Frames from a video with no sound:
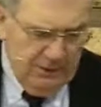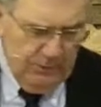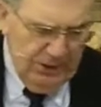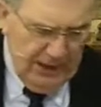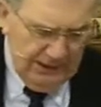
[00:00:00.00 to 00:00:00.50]

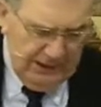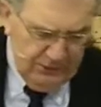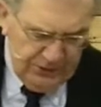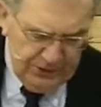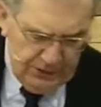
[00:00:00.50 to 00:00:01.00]
we thank you
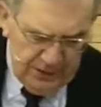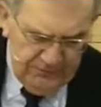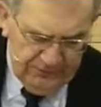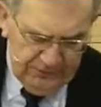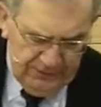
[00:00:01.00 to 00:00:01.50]
tonight
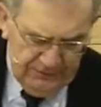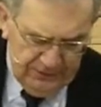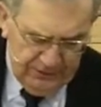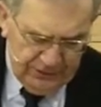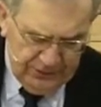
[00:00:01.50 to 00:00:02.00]
for giving
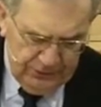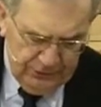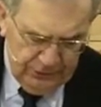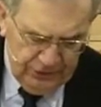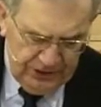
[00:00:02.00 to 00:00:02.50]
us the
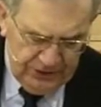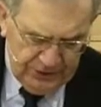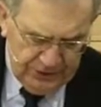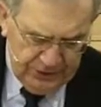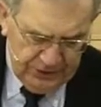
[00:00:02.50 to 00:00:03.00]
Lord
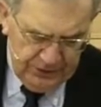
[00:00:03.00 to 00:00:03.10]
Jesus.